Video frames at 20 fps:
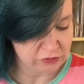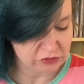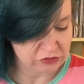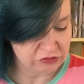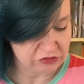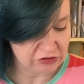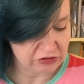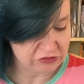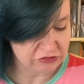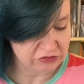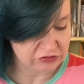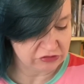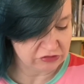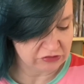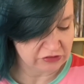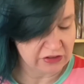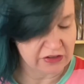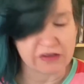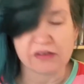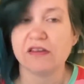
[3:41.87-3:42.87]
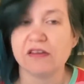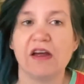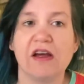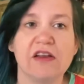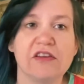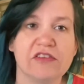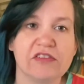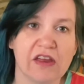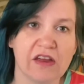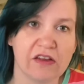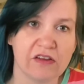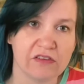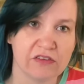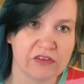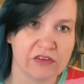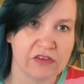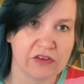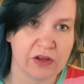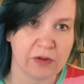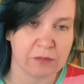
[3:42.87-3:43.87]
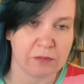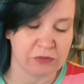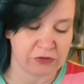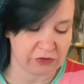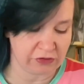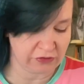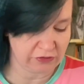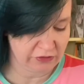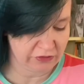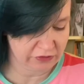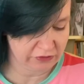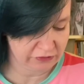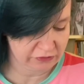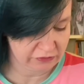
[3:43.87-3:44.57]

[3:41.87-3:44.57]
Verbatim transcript: judge and not sound absurd?